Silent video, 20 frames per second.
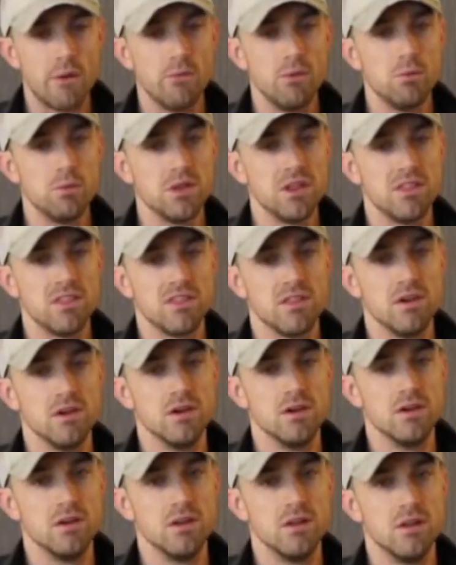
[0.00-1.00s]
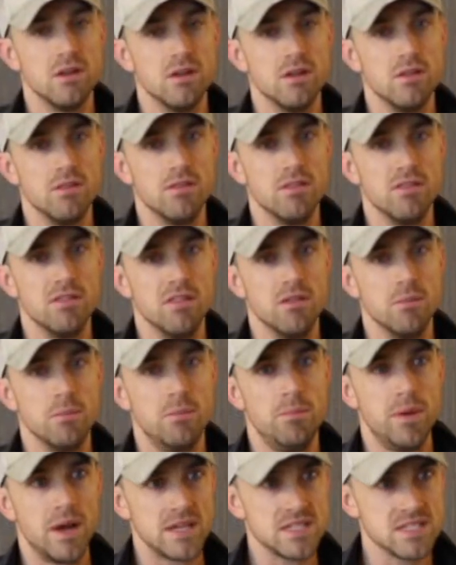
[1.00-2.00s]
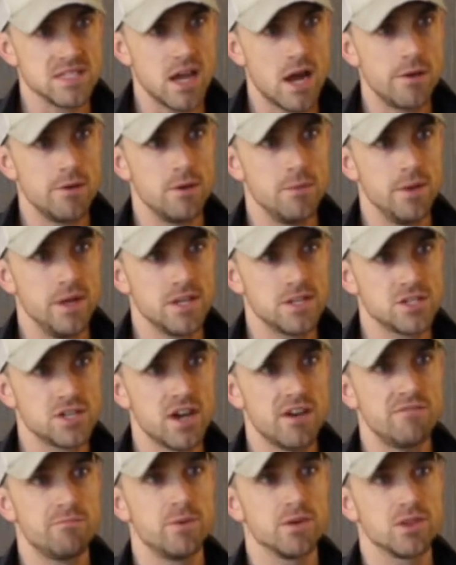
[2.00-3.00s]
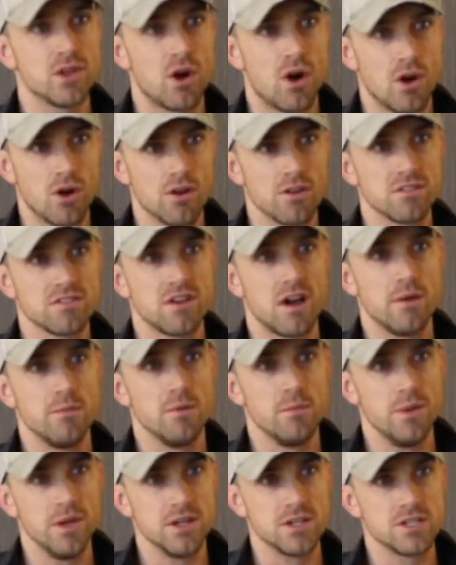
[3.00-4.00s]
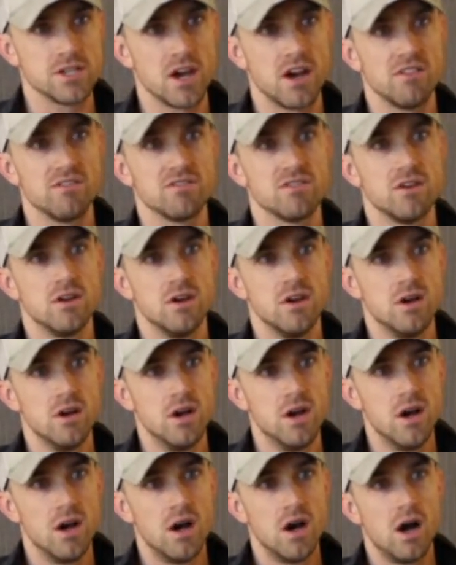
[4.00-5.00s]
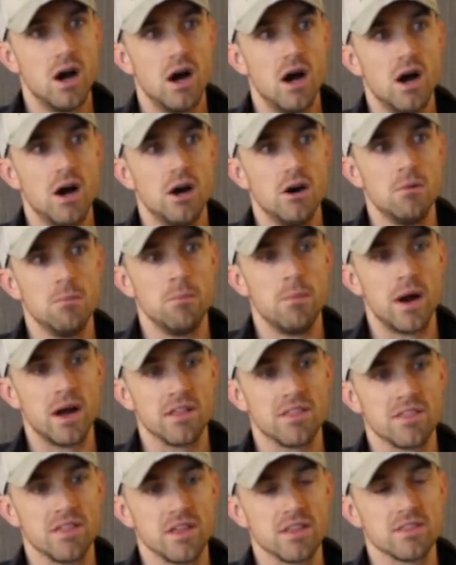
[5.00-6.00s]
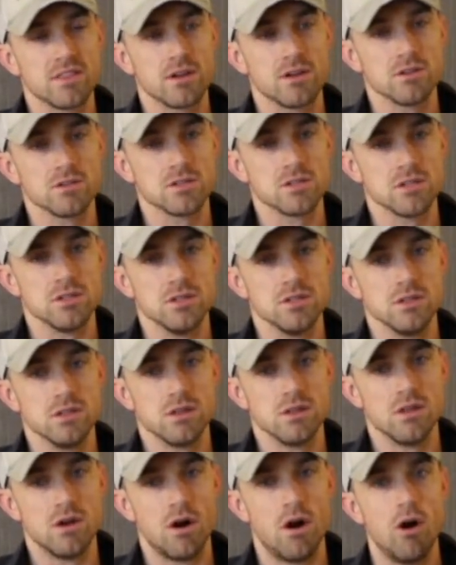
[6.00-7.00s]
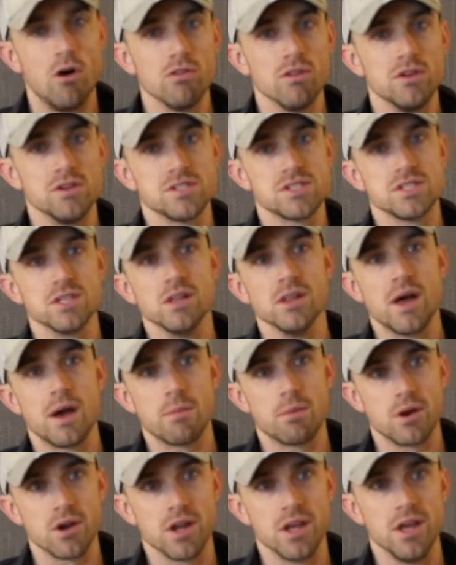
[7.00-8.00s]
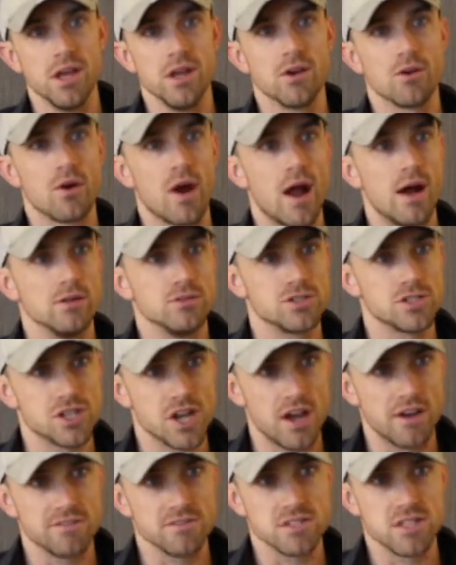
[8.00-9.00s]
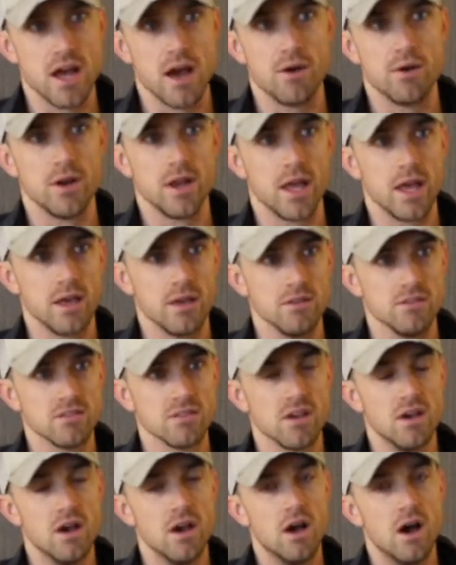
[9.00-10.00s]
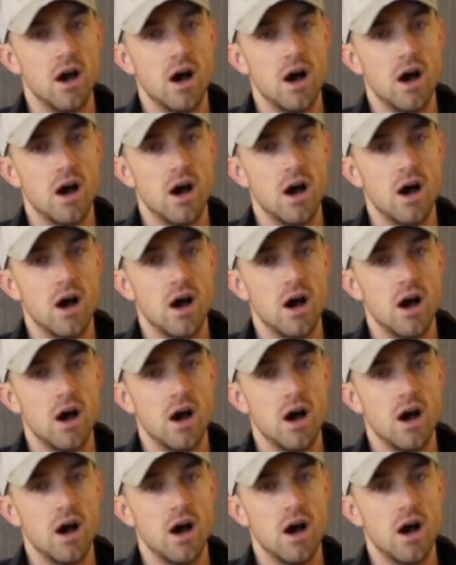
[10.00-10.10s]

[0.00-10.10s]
probably the best time to be a chef, but the hardest time to be a chef. I think there's all the celebrity around chefs nowadays